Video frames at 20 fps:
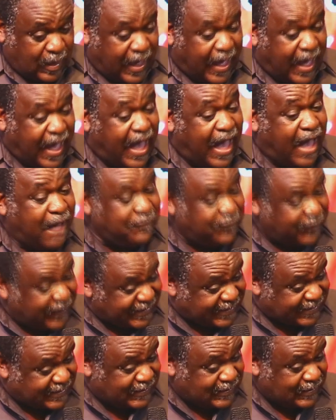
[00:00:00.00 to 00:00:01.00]

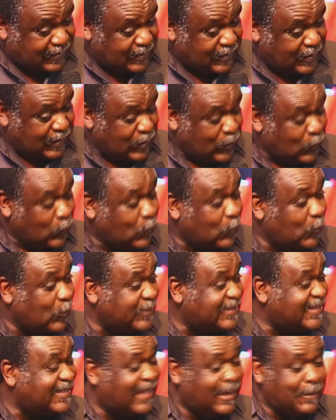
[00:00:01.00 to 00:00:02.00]
harvest
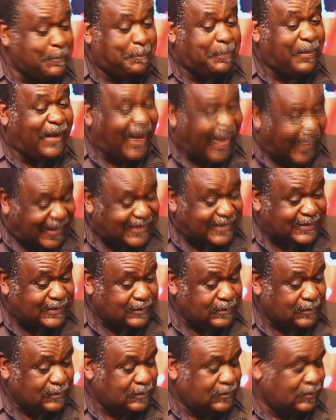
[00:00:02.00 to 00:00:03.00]
what they plant
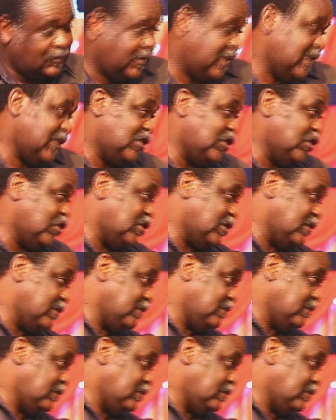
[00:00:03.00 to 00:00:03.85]
to their children.